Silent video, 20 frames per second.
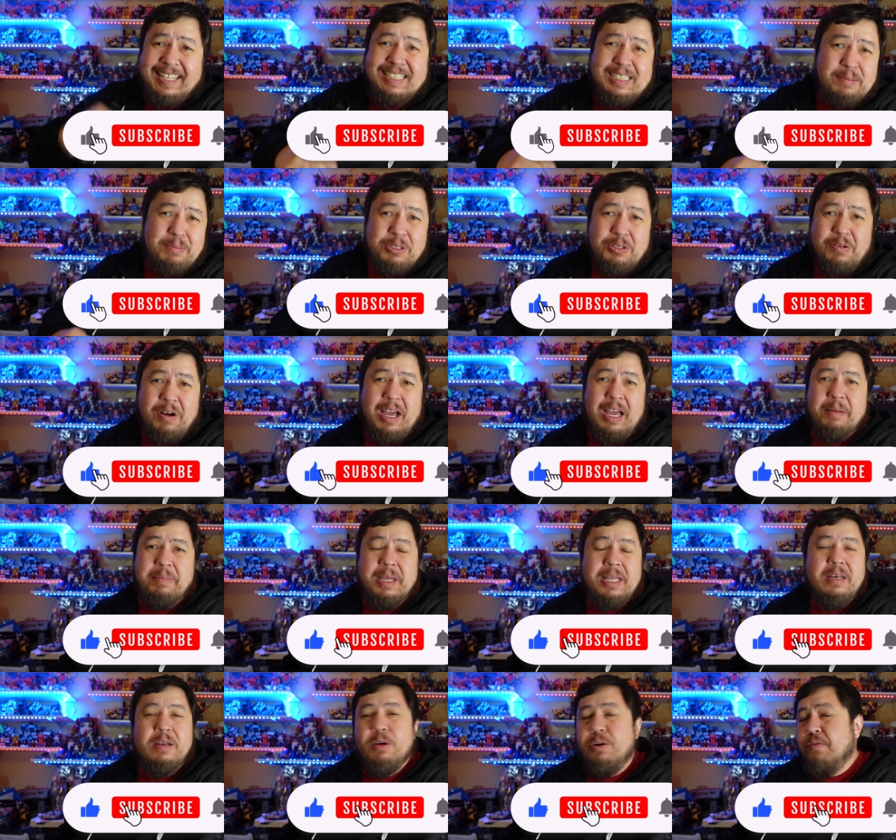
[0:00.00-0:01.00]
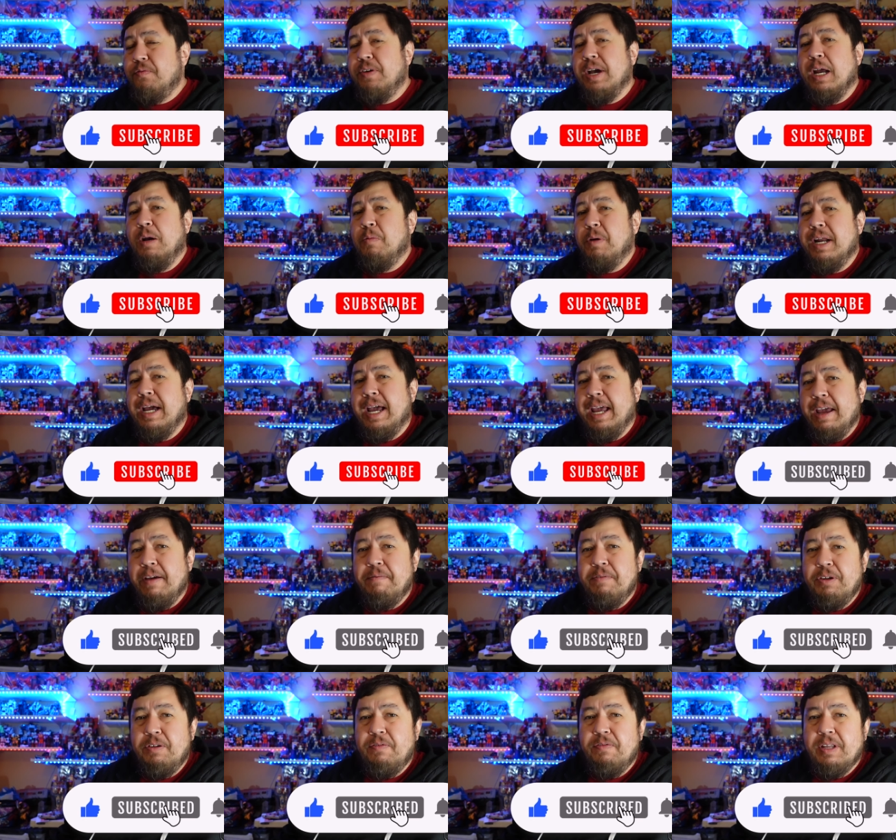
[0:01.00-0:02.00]
subscribe, get notified when I
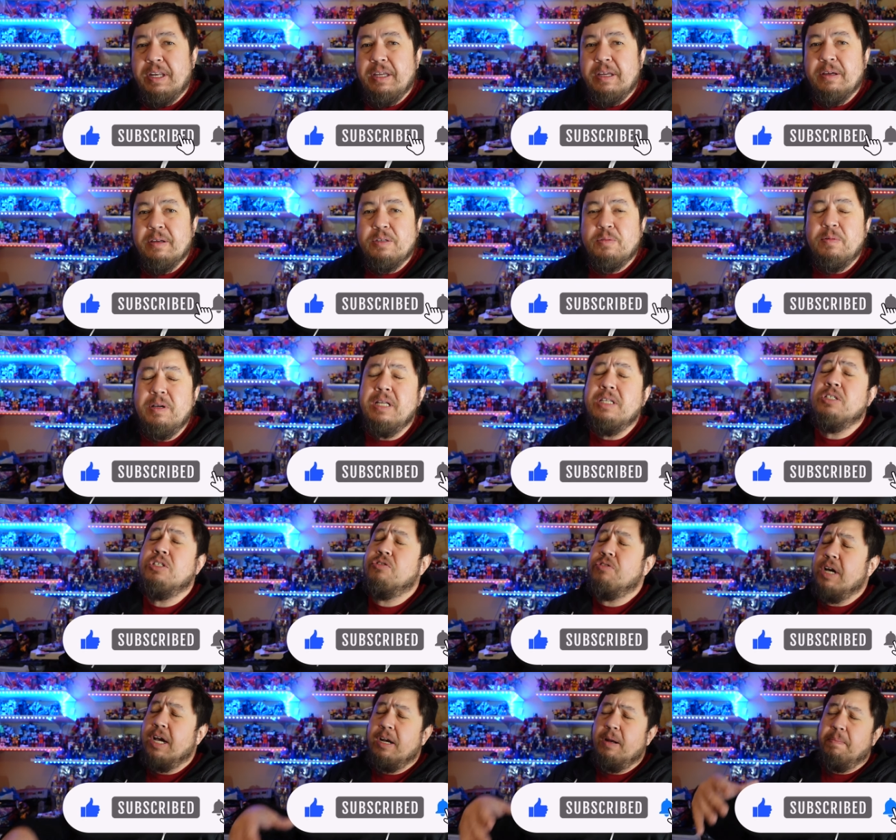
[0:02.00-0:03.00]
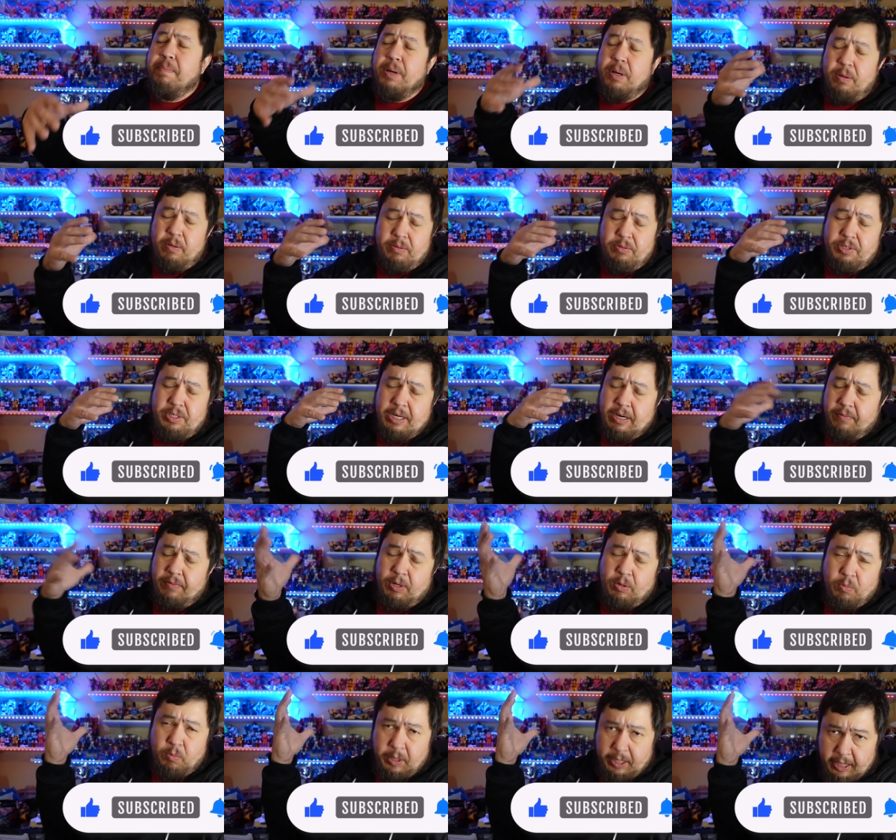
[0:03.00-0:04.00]
have new videos, which try to post
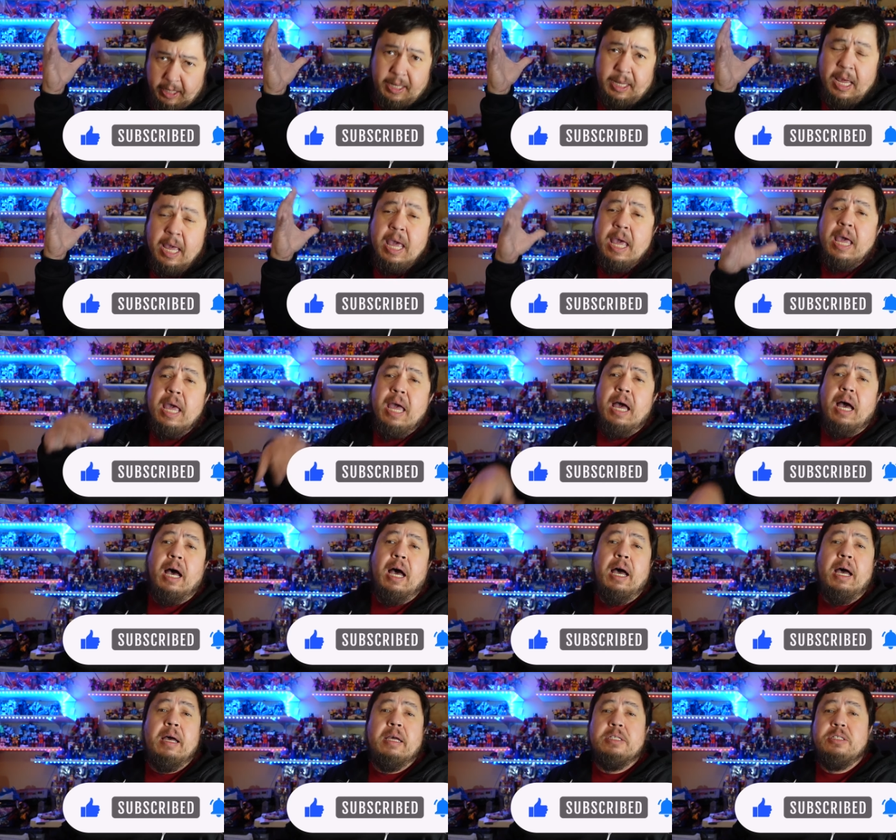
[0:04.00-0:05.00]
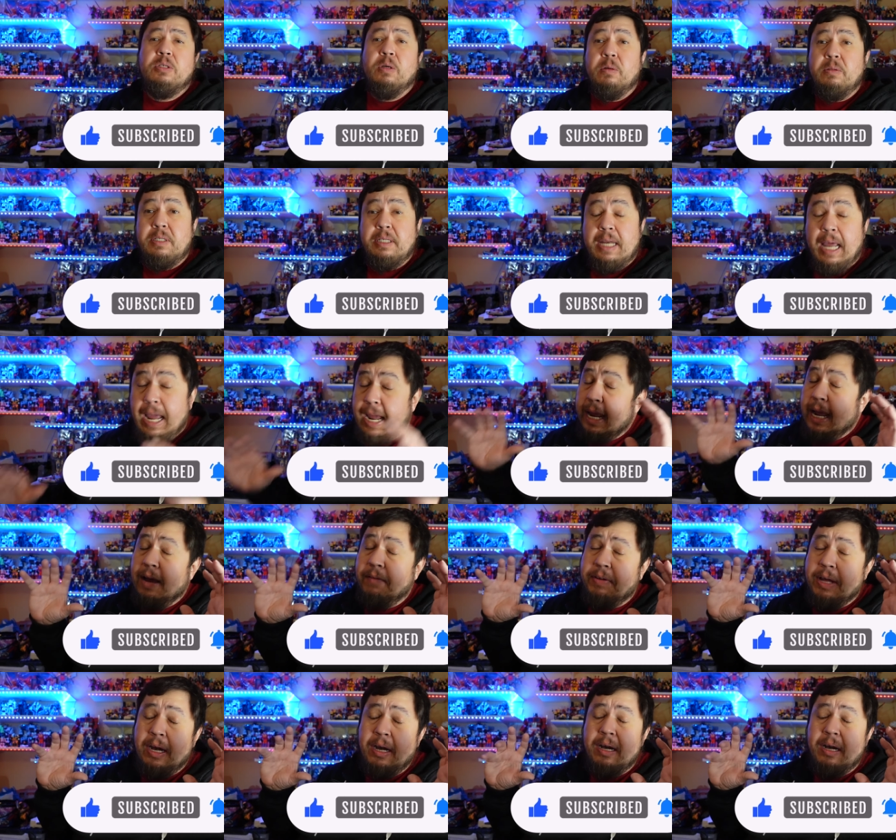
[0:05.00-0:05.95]
every week. Uh, so today I've got